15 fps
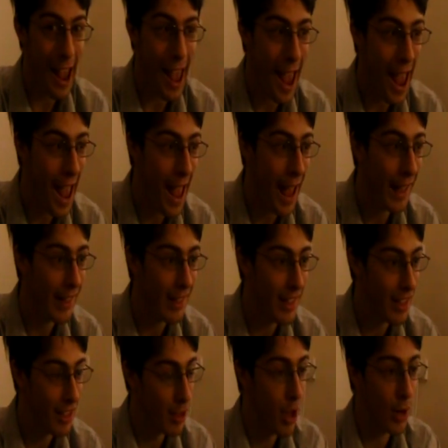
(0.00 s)
and
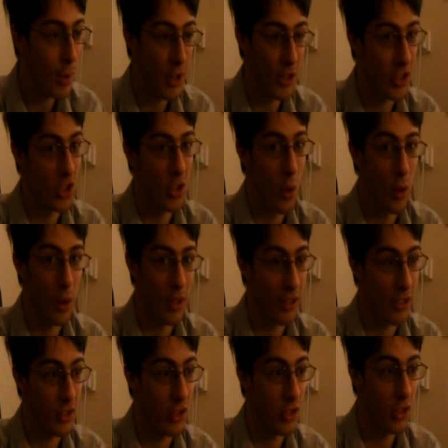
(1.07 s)
the third one's shorter
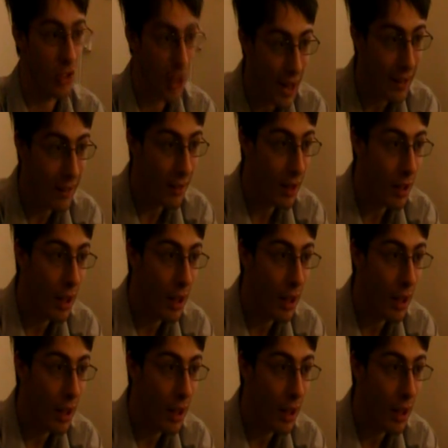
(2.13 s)
than shit.